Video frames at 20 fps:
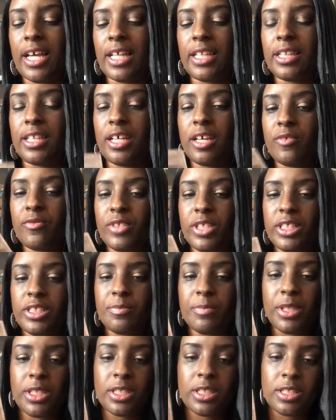love these
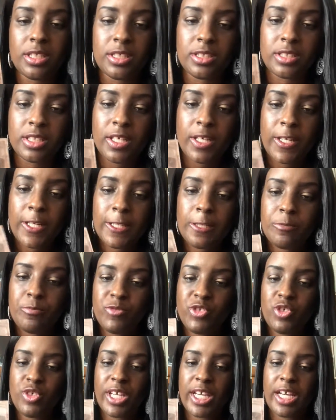because
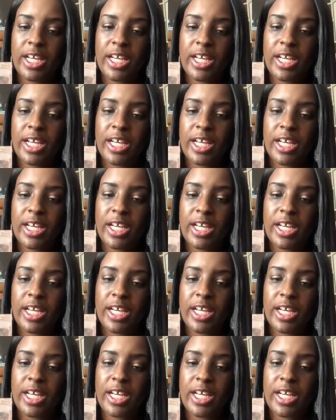you